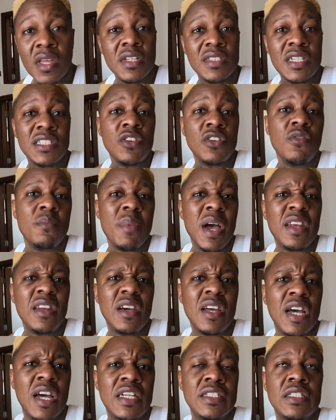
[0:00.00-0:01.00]
just a reminder
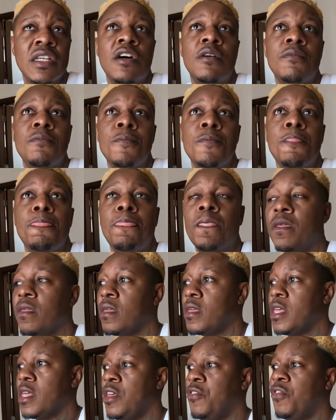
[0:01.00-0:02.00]
guys,
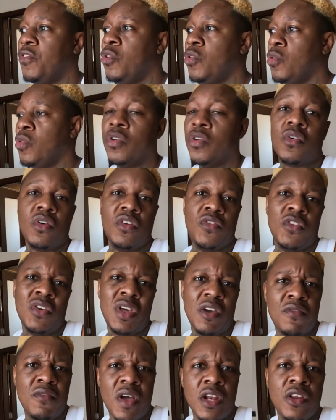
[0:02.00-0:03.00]
if you
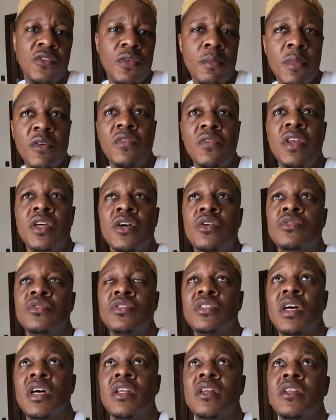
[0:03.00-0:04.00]
get value from my
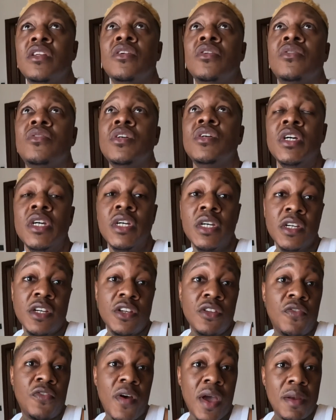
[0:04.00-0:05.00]
videos and
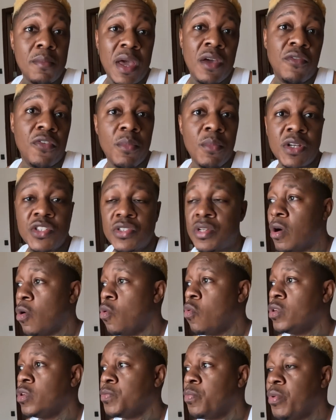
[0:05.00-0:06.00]
you find my information, I
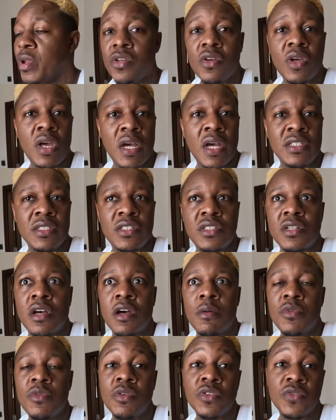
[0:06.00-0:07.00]
always bring you guys
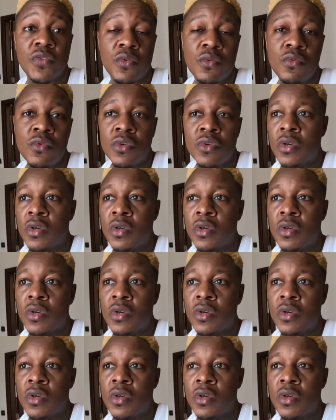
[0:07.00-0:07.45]
useful,